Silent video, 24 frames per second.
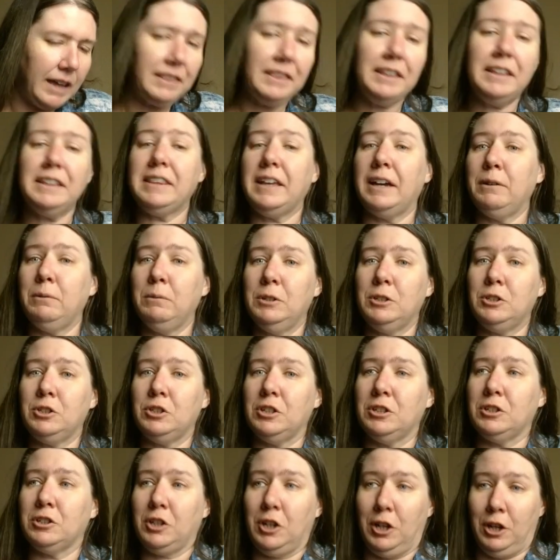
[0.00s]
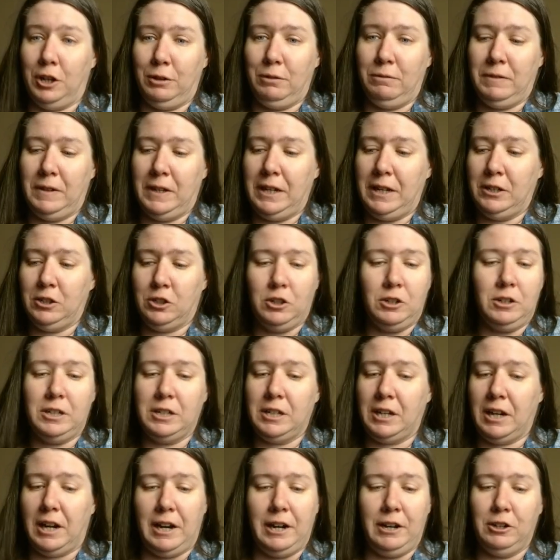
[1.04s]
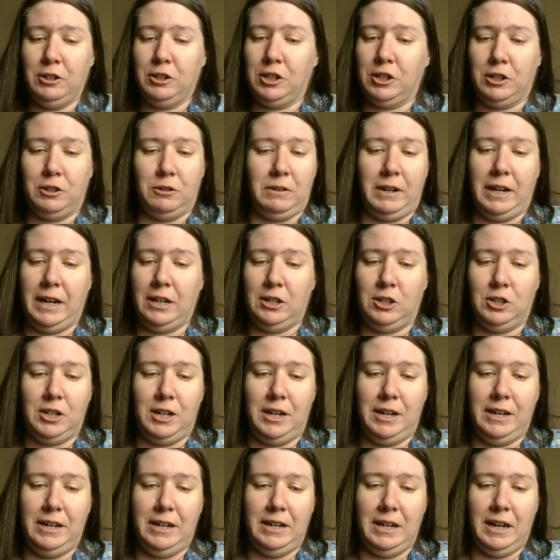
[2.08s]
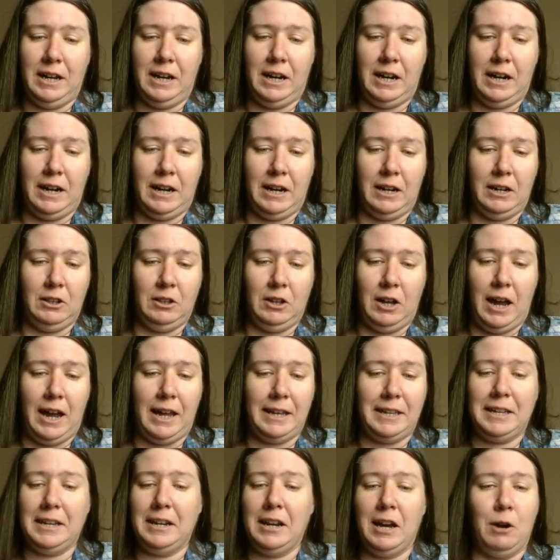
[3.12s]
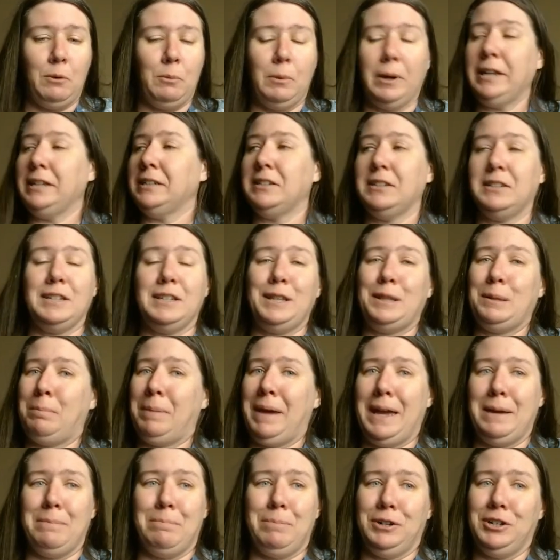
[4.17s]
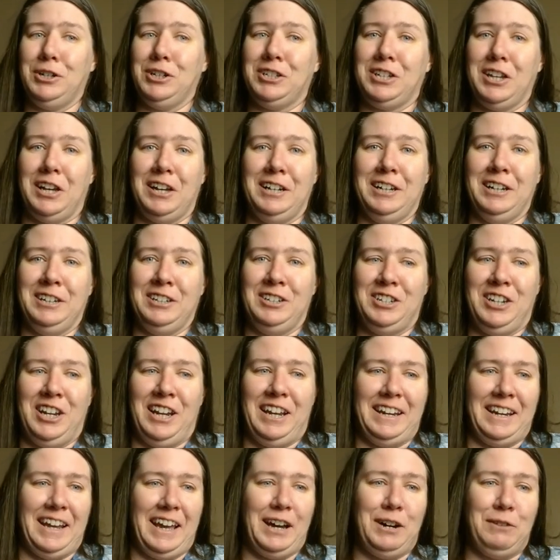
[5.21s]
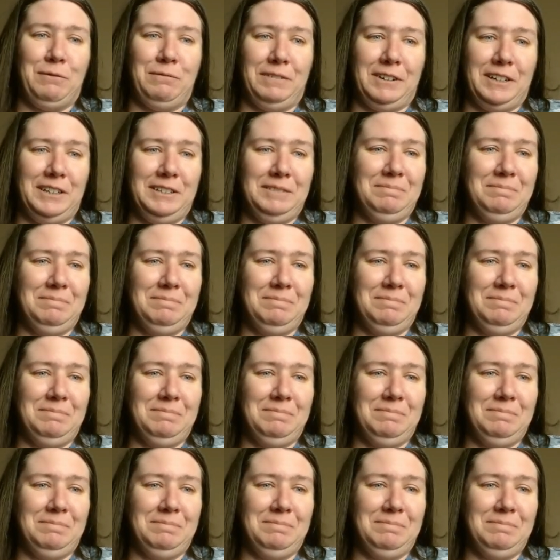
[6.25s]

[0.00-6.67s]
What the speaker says: I think that was just COVID, your entire generation. I cannot wait to see the papers on Gen Alpha.